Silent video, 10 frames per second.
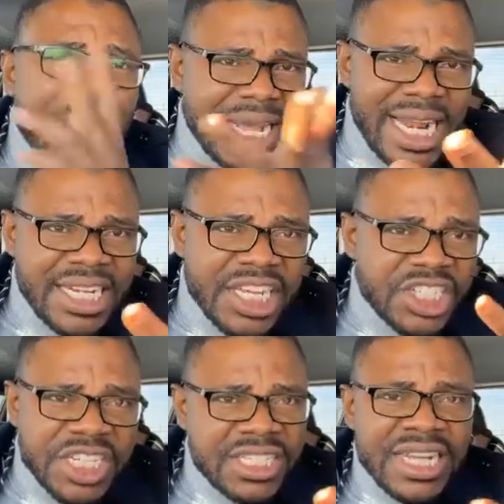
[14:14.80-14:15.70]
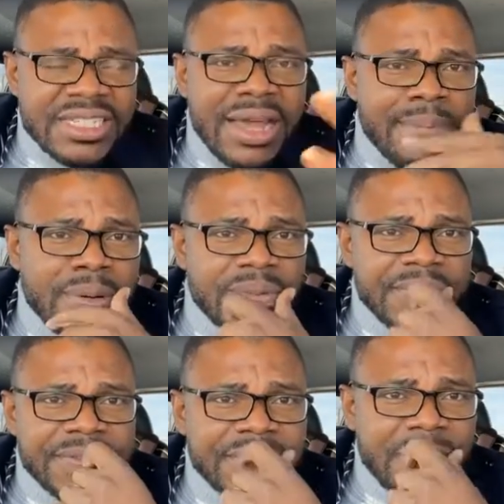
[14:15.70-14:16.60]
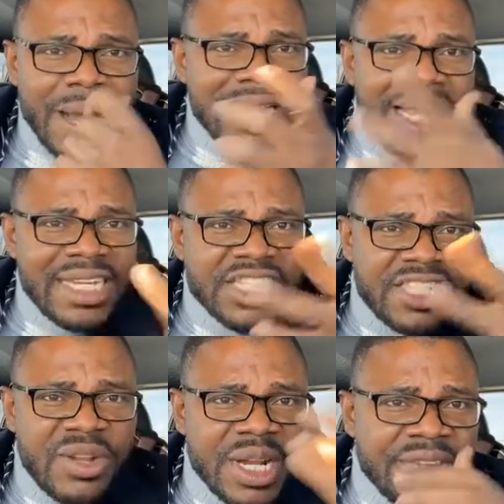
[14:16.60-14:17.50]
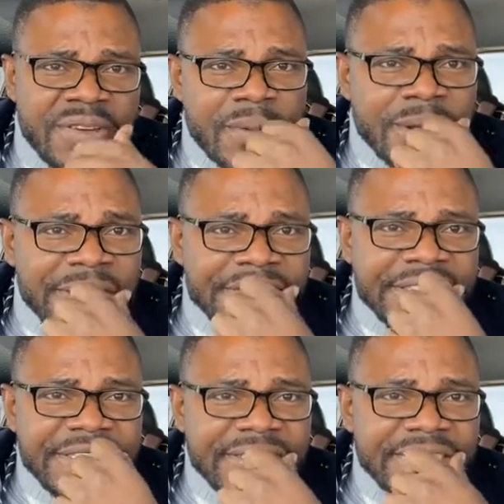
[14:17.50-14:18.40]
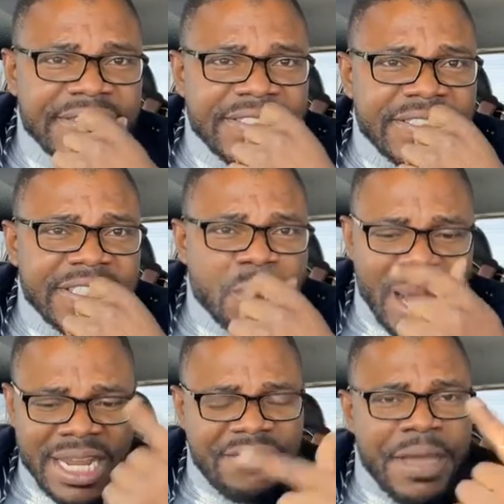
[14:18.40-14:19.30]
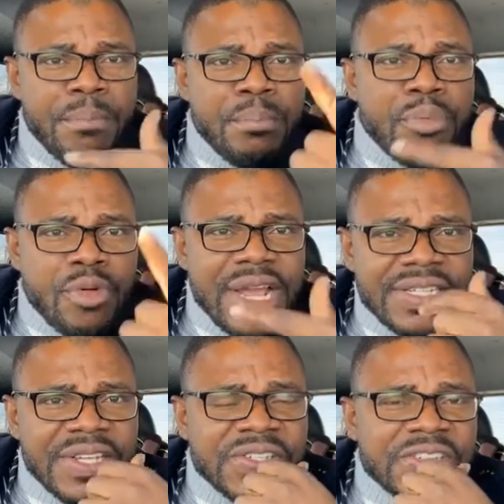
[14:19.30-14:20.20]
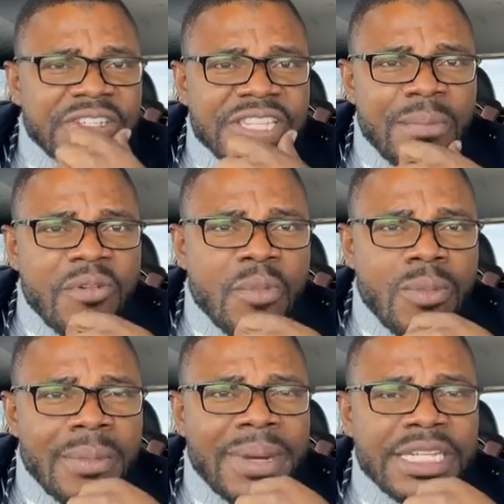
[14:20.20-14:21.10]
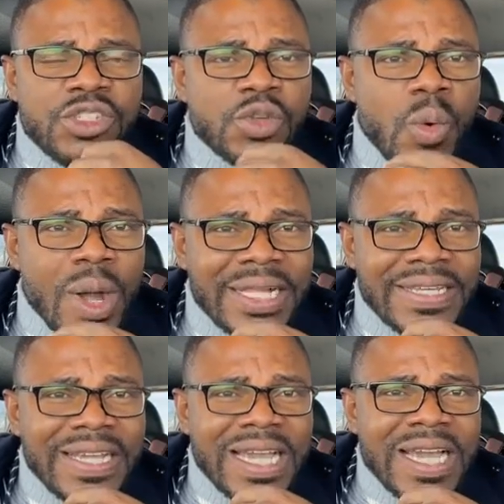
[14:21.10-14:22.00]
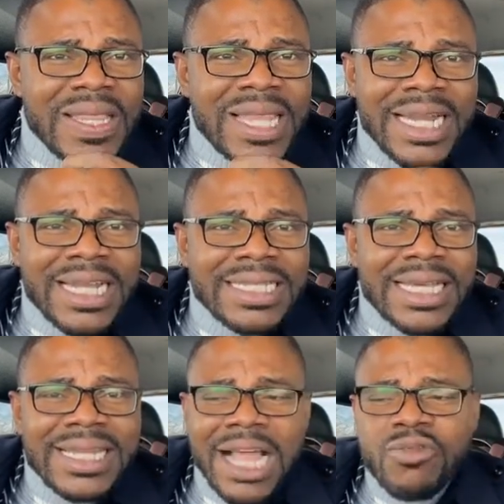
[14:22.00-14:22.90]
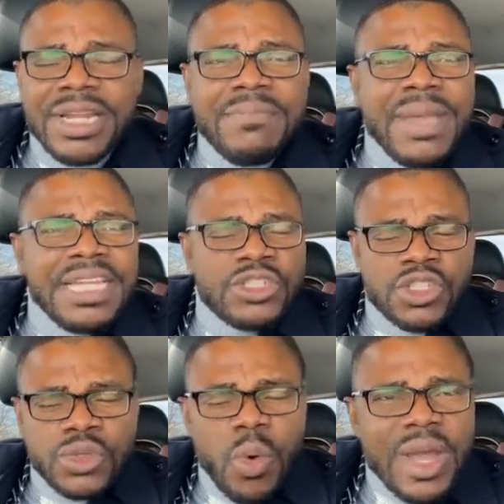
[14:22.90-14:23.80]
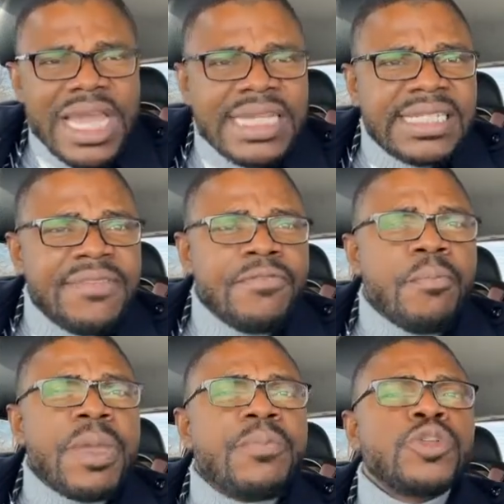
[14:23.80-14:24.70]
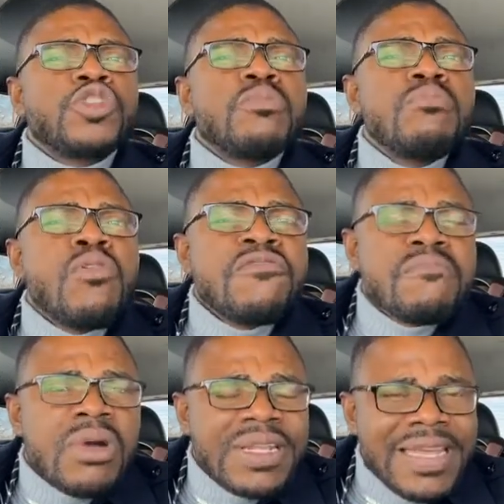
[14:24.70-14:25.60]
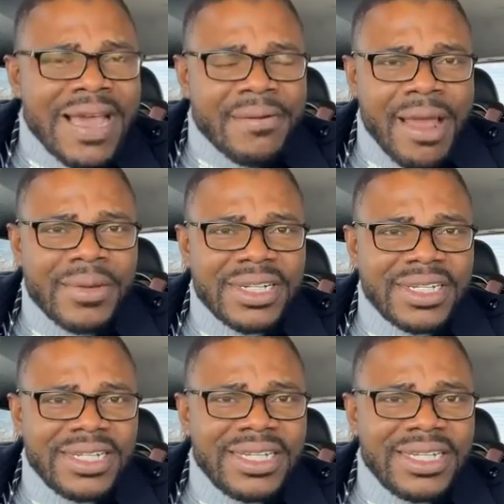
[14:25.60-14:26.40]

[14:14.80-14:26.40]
Bangladesh is an example. Bangladesh is not a developed country, but they've embraced the system of mobile money so well that it has actually made it so easy for people to move money around.